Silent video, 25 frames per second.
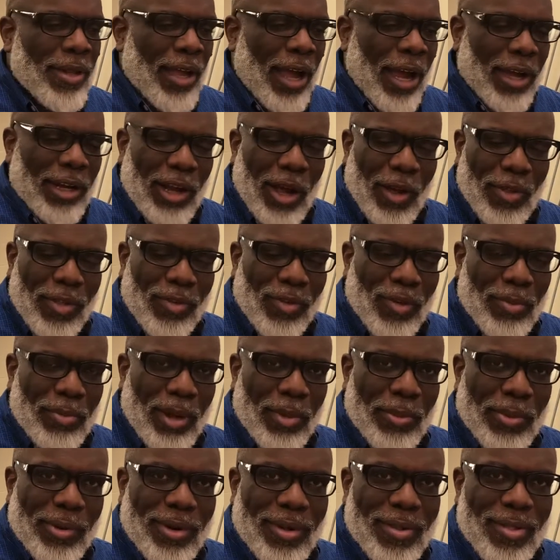I can also
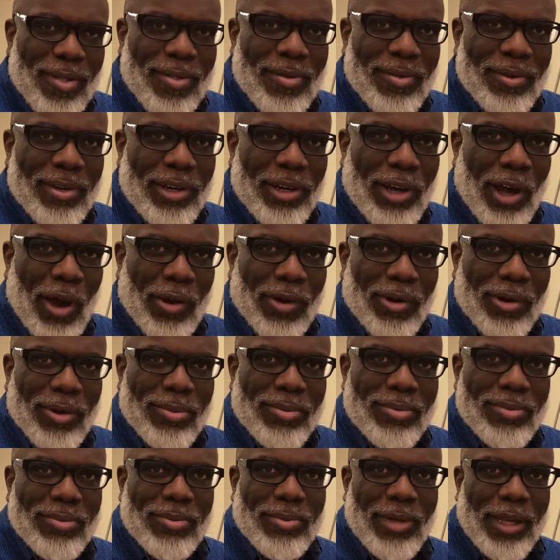remember his daughter,
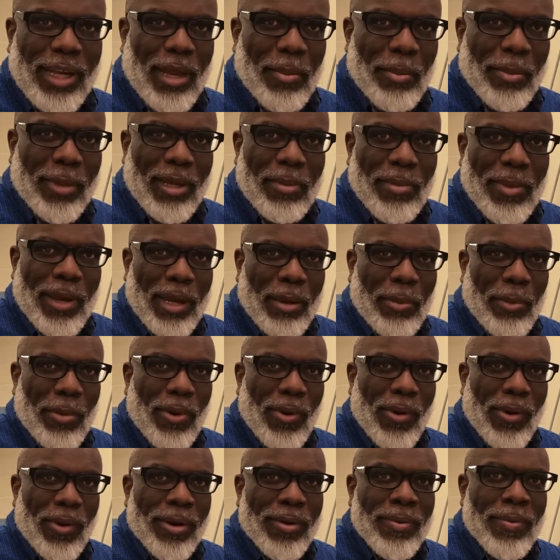Emily, being
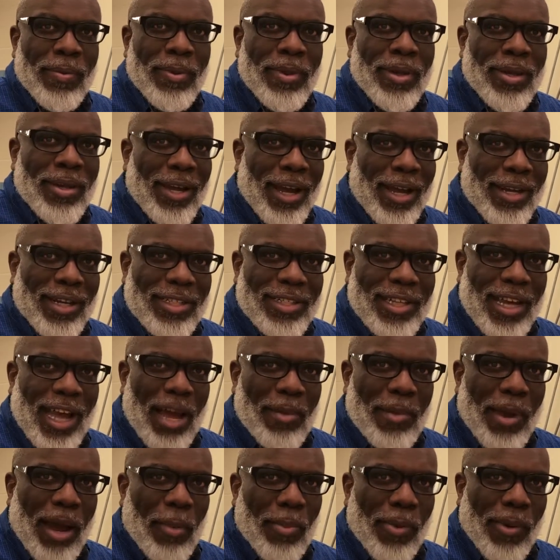born at the
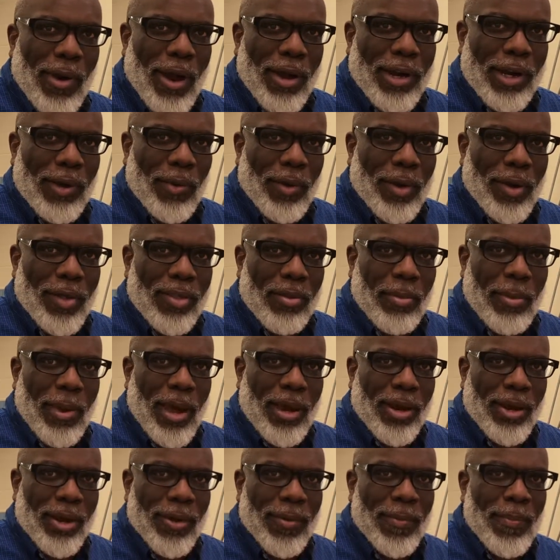time, how proud he was
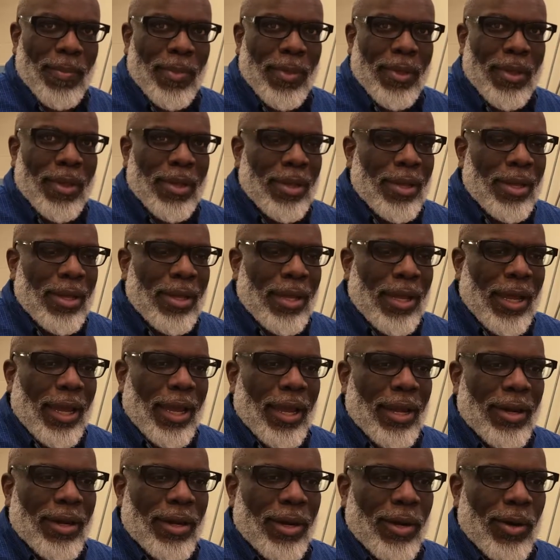about her.
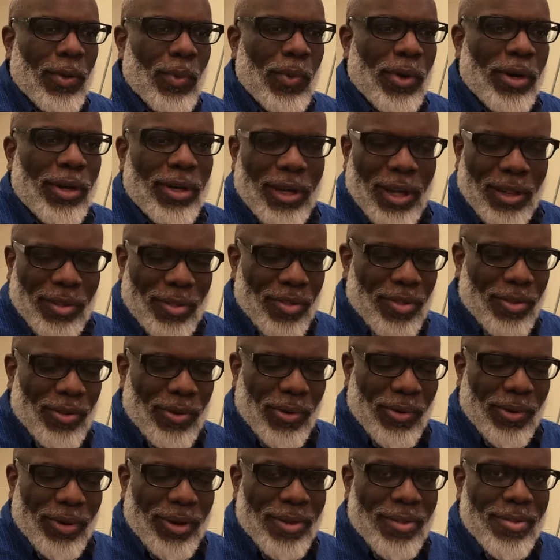And one of the other
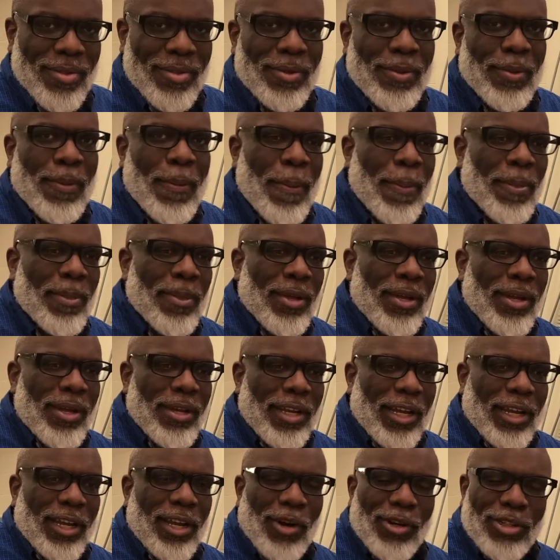stories
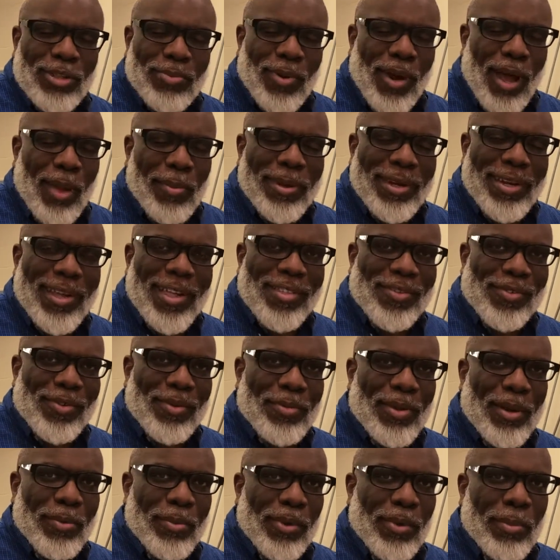that Coach probably doesn't
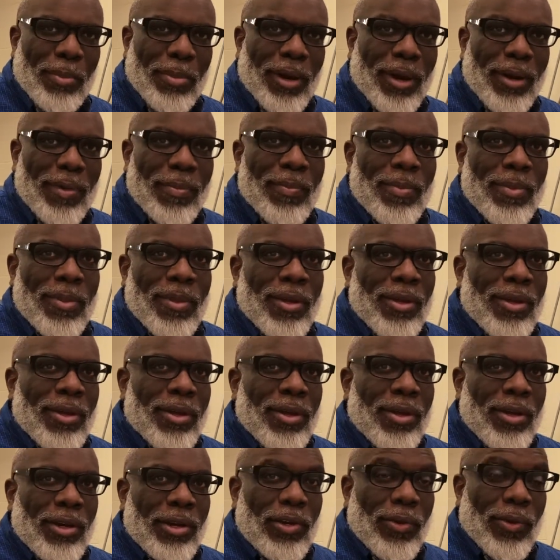remember, but
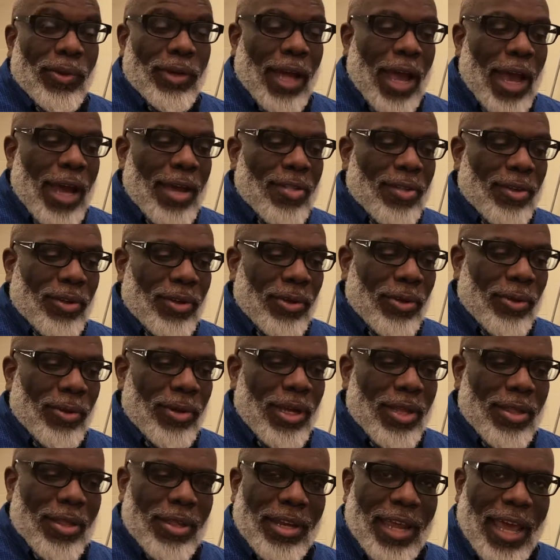during high school,
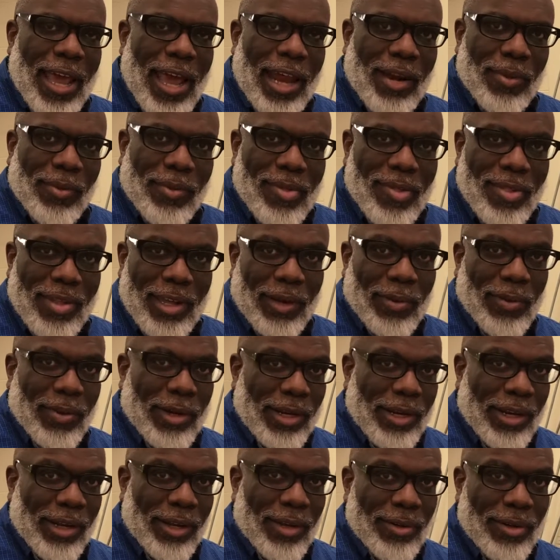his dad was sick with
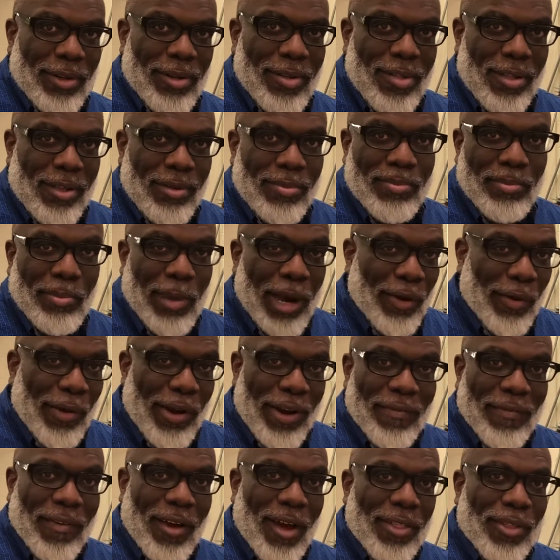an illness, and my
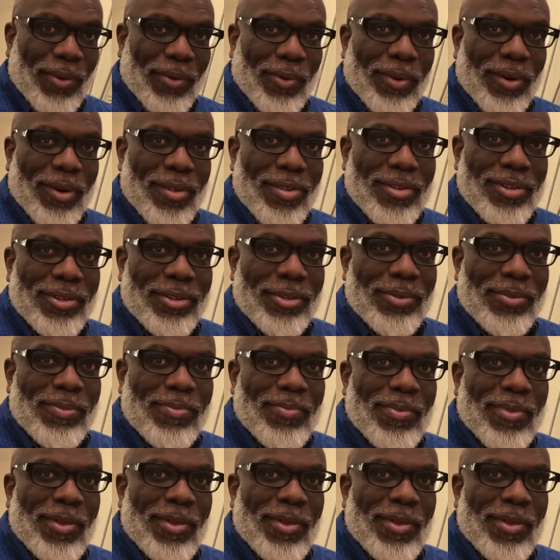grandfather was too.